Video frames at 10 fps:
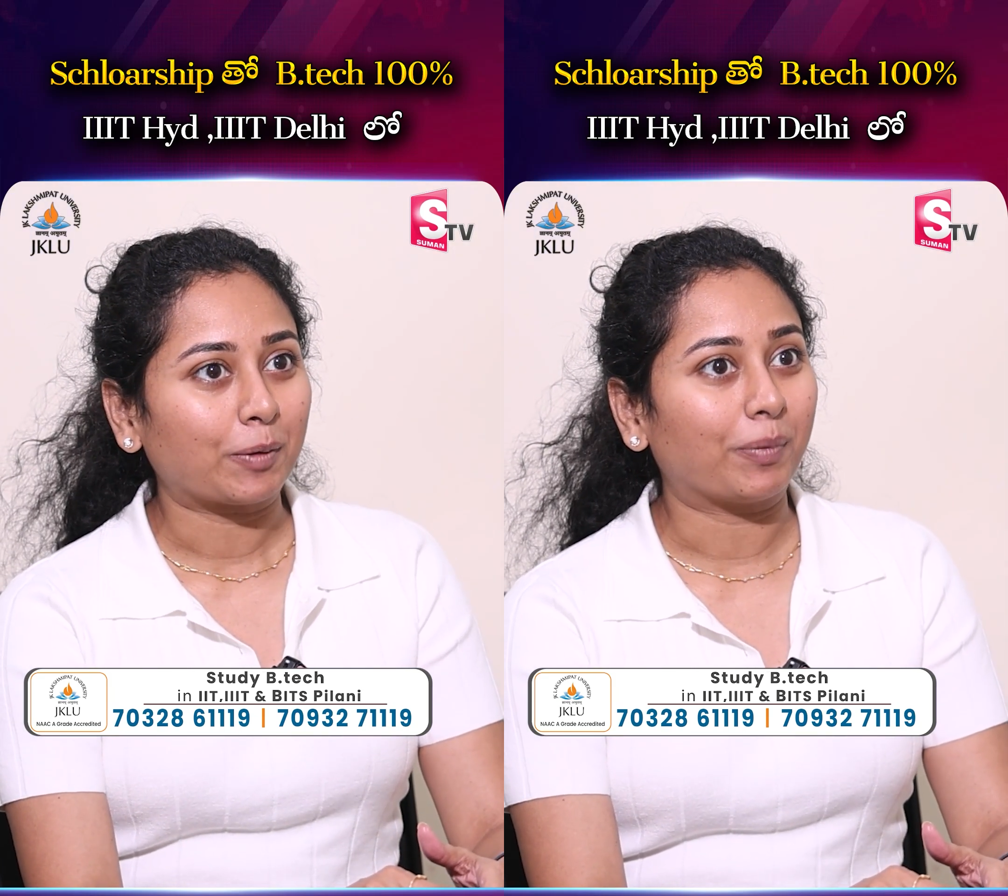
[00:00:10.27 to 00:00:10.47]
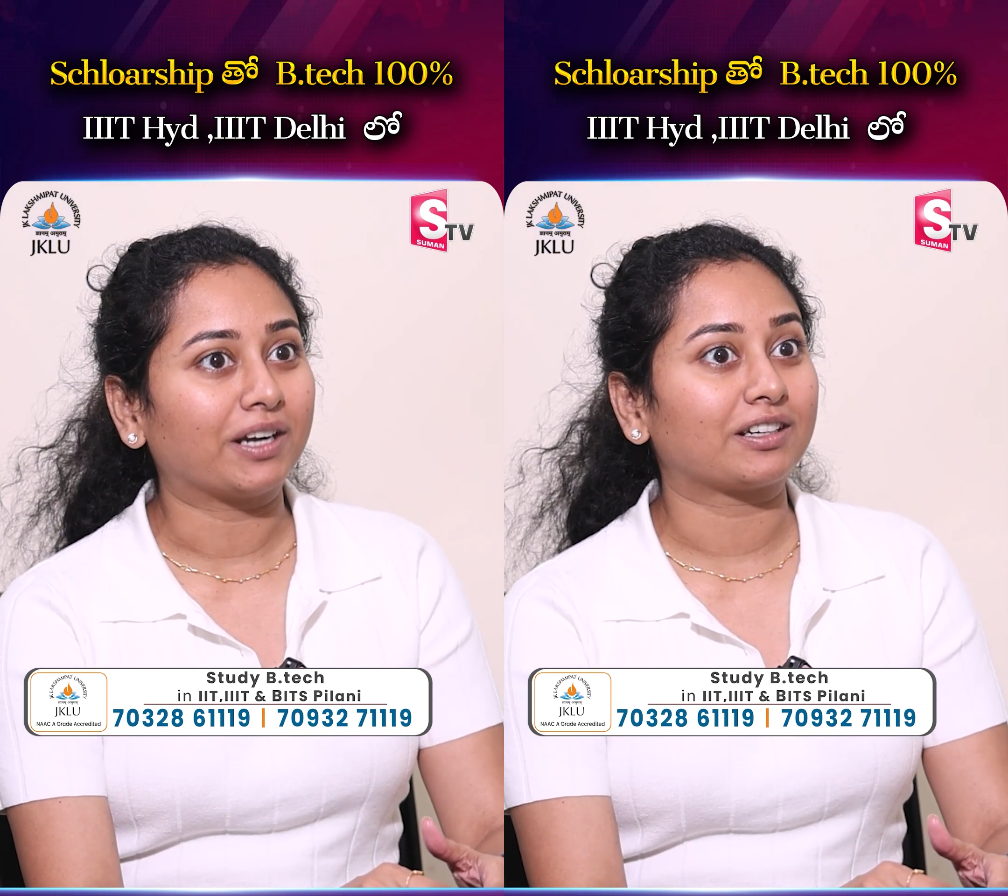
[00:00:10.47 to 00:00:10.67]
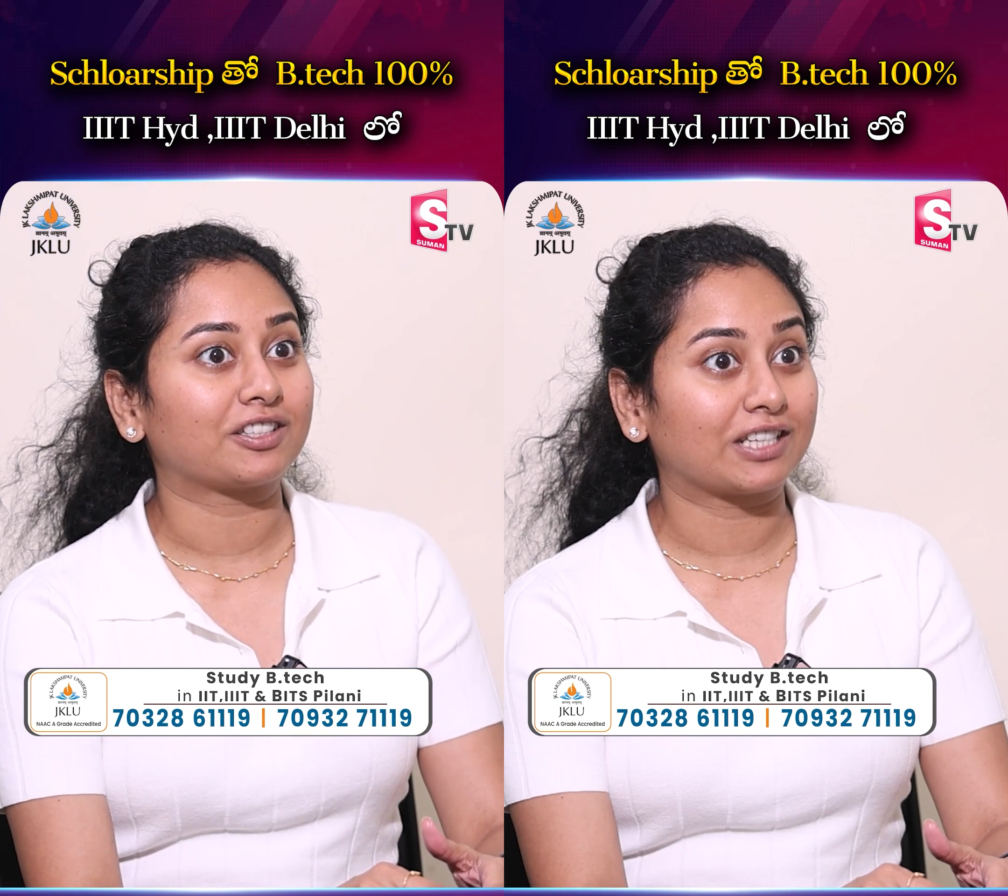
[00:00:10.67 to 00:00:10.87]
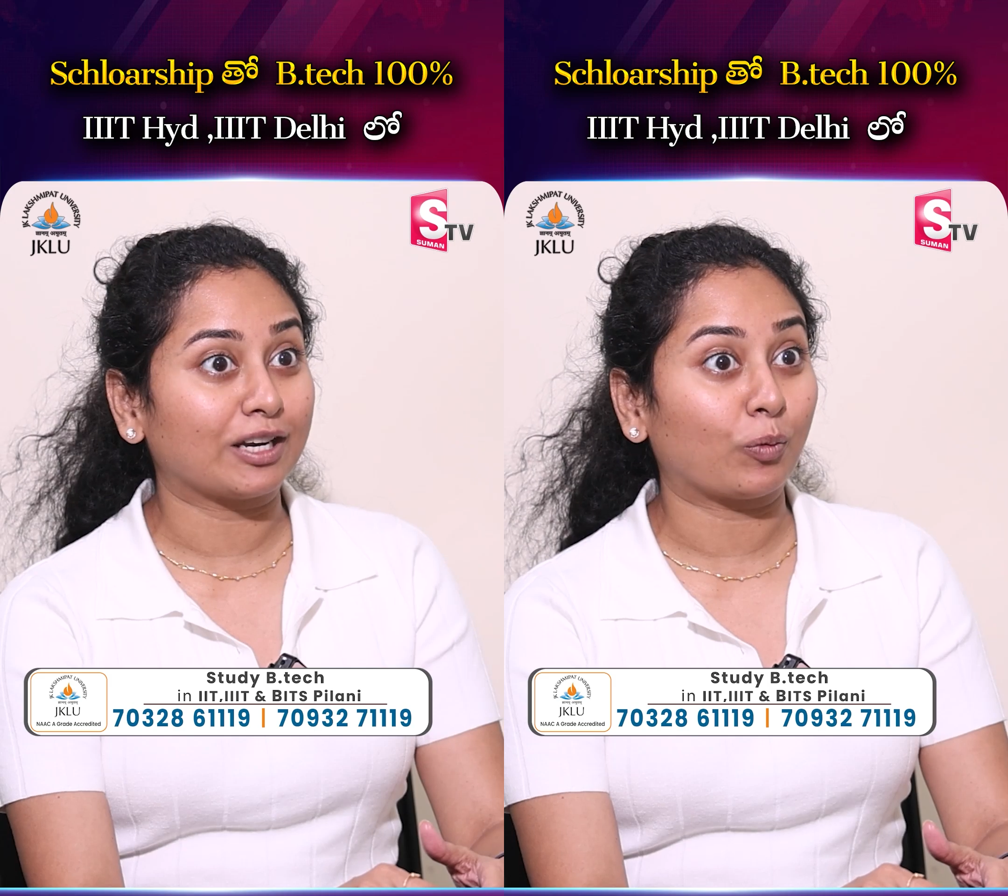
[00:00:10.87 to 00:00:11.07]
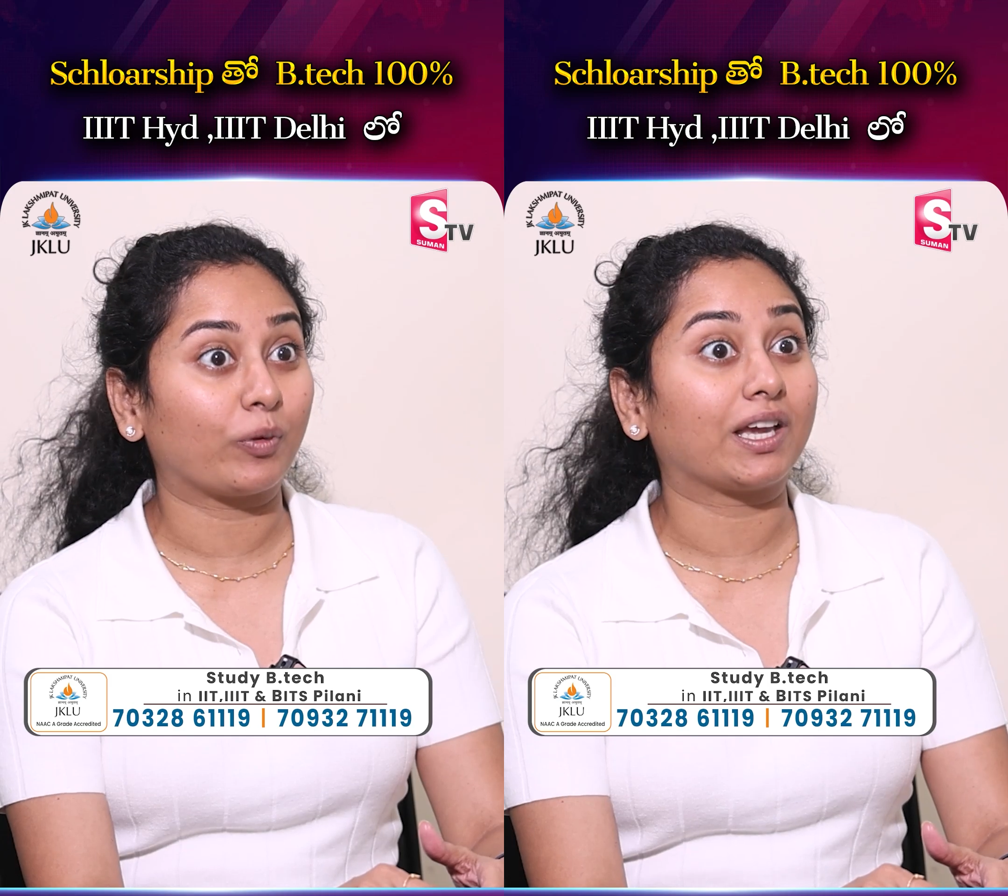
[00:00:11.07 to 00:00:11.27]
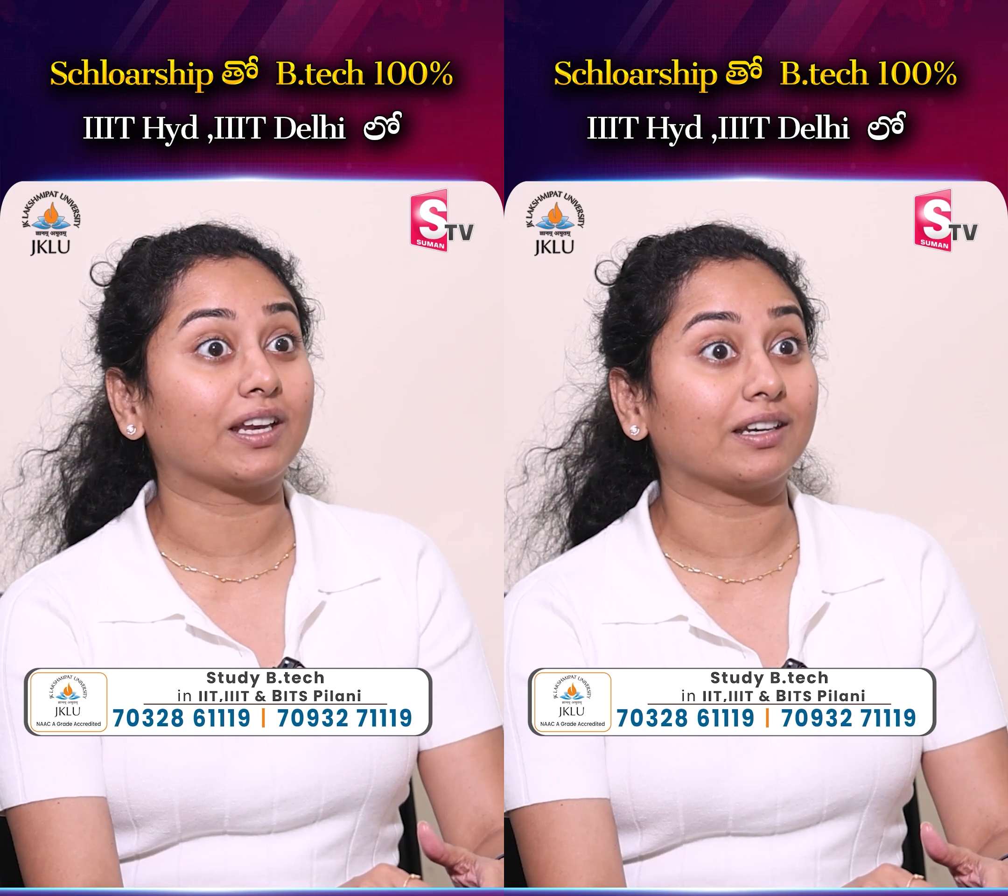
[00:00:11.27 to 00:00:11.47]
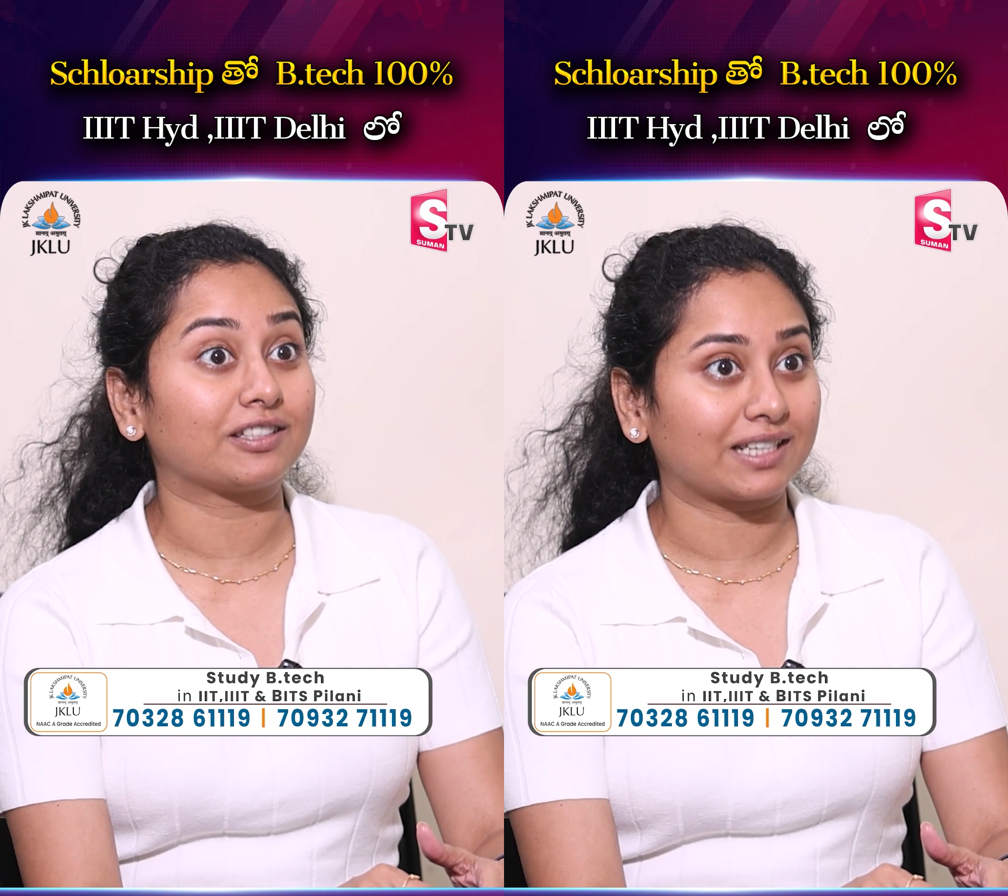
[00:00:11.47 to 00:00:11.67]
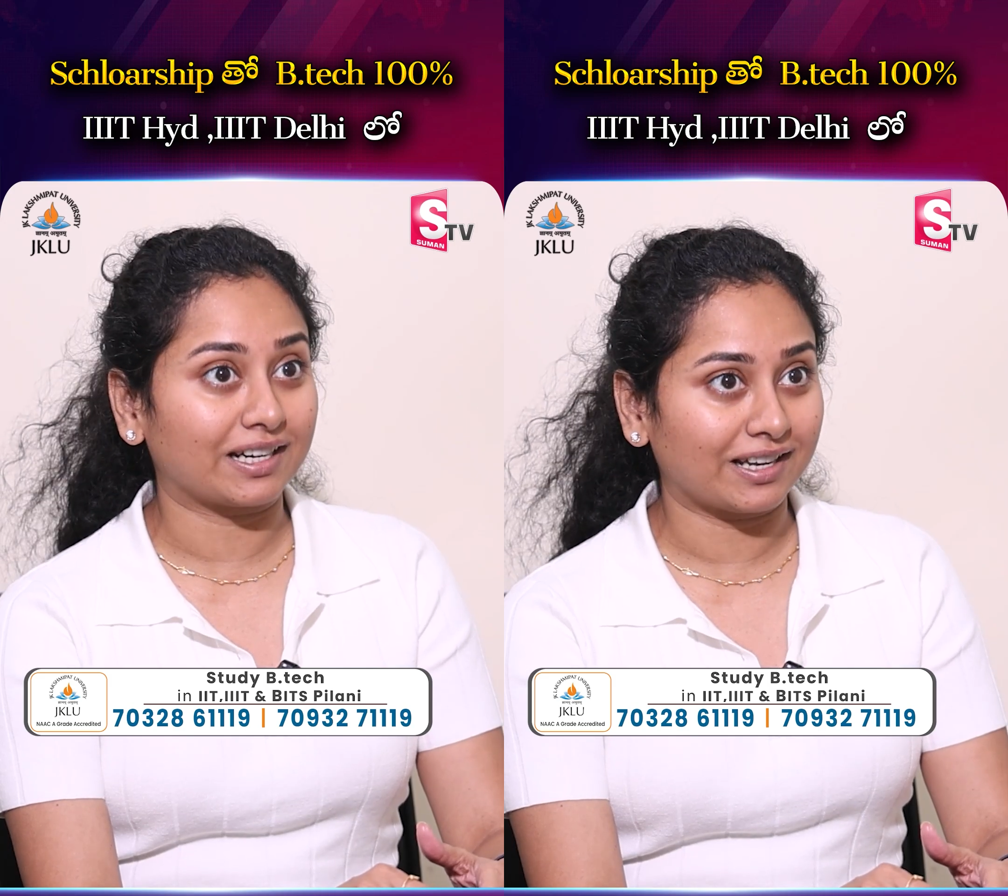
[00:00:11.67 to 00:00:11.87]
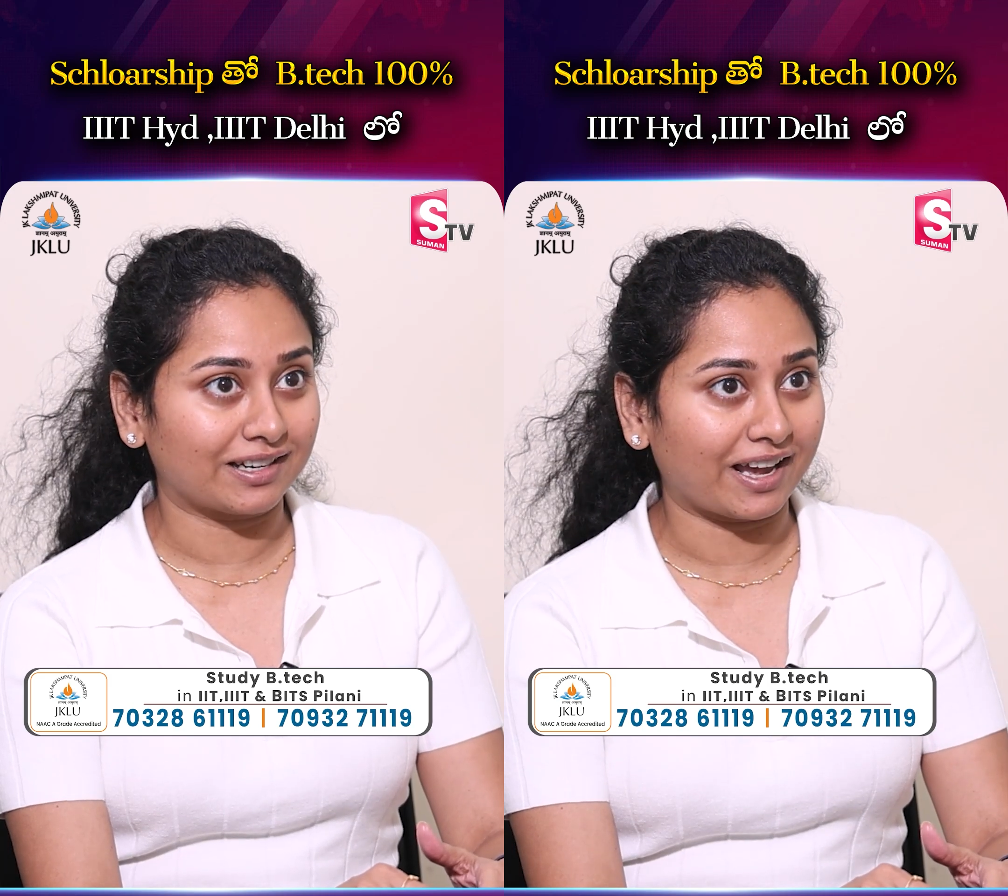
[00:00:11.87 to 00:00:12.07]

but still we can study at